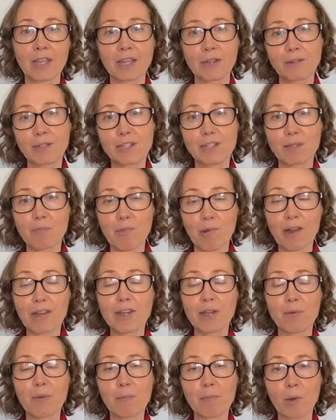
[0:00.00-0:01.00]
which is a brand
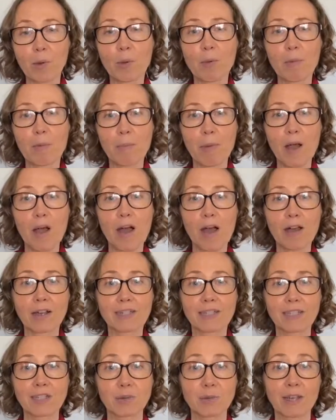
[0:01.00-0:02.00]
new employment park
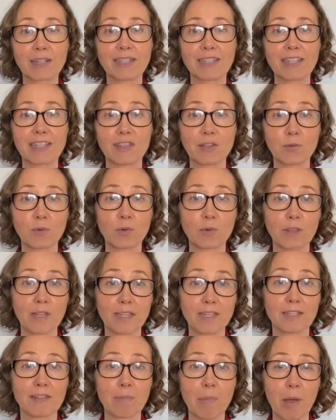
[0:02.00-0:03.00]
situated in the
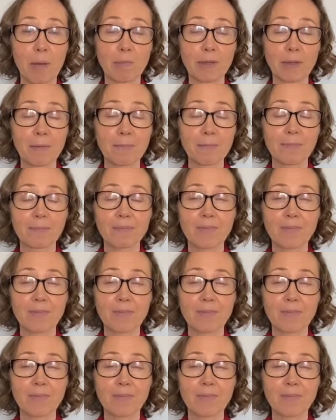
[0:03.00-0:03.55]
northeast of Birmingham.